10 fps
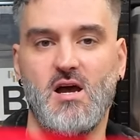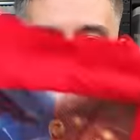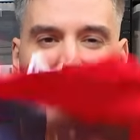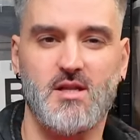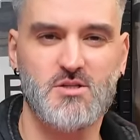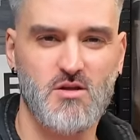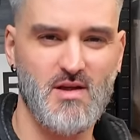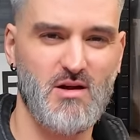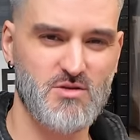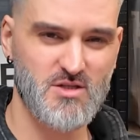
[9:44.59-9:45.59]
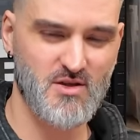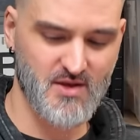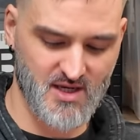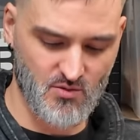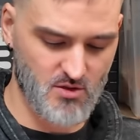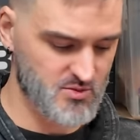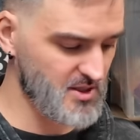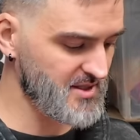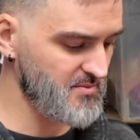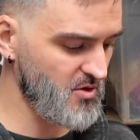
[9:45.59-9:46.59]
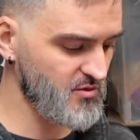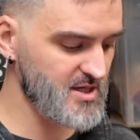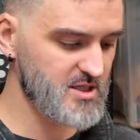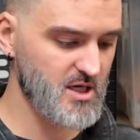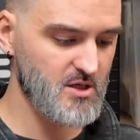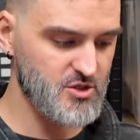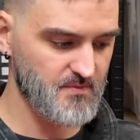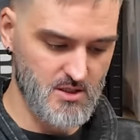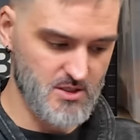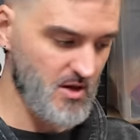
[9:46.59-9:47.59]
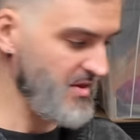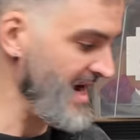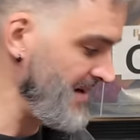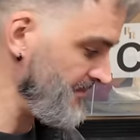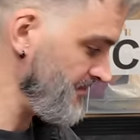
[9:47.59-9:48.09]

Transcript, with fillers: Early 2000s, I think it was, when I did my research. So that,